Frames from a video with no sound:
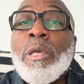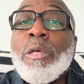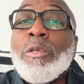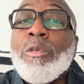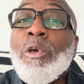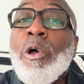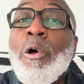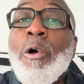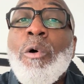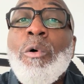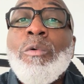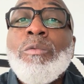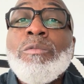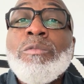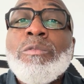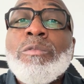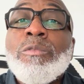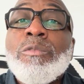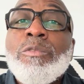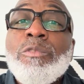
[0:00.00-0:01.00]
don't
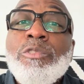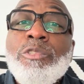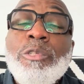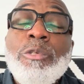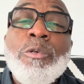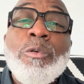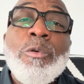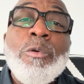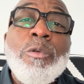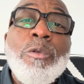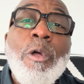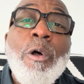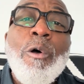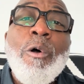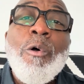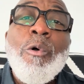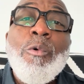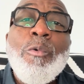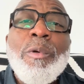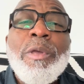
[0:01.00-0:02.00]
you
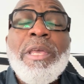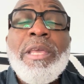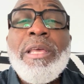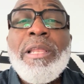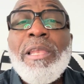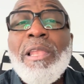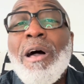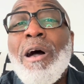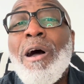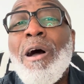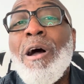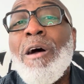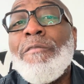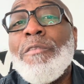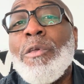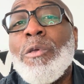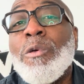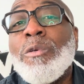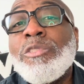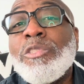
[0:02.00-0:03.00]
know we love
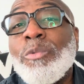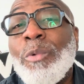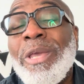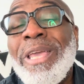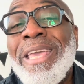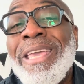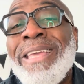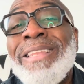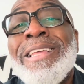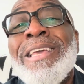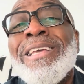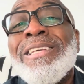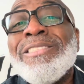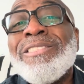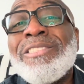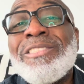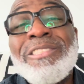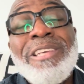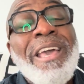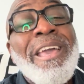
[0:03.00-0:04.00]
you, sweet
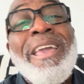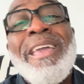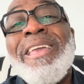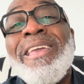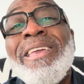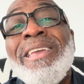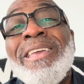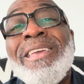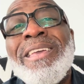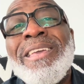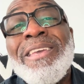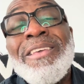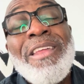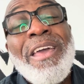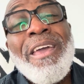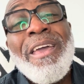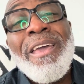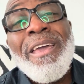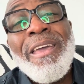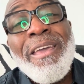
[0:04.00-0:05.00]

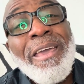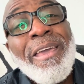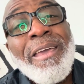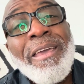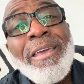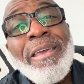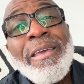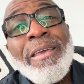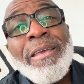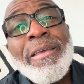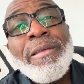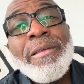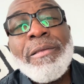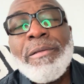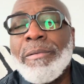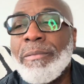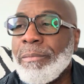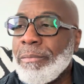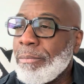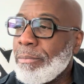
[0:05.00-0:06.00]
Sadie?
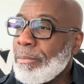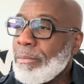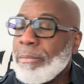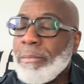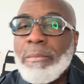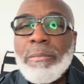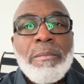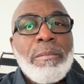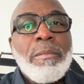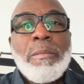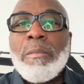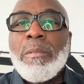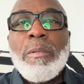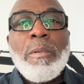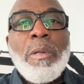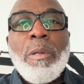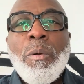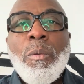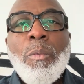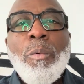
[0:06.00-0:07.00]

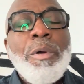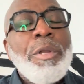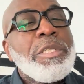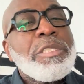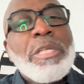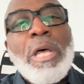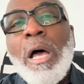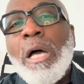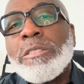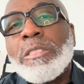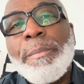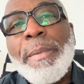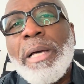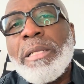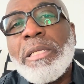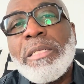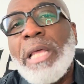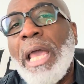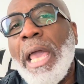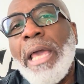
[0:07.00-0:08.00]
Where are the songs about
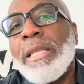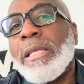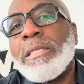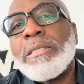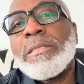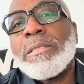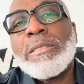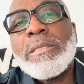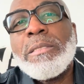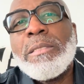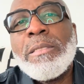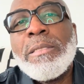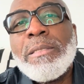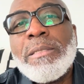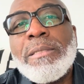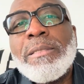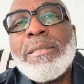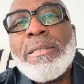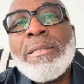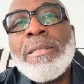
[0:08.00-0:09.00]
the daddies?
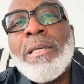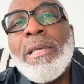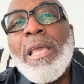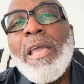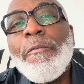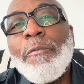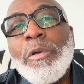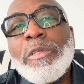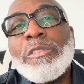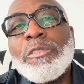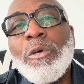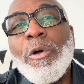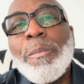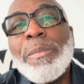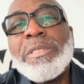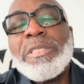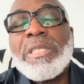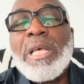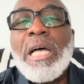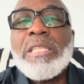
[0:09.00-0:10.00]
If we're so
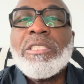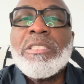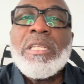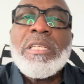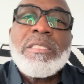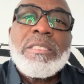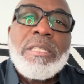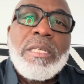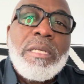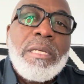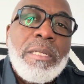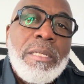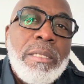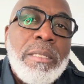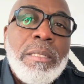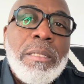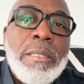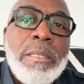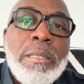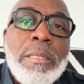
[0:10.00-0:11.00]
misogynistic,
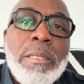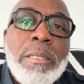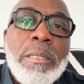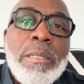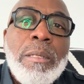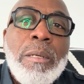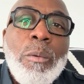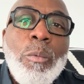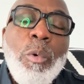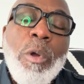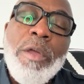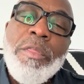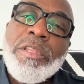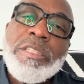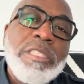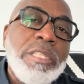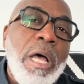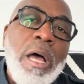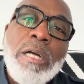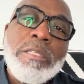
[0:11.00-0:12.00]
where are the
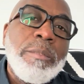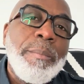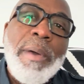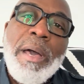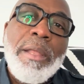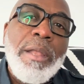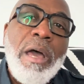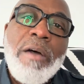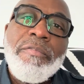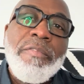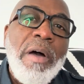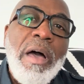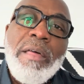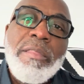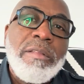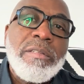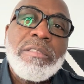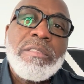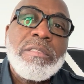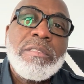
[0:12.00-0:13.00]
songs about our
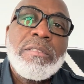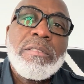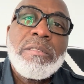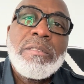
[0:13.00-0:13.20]
fathers?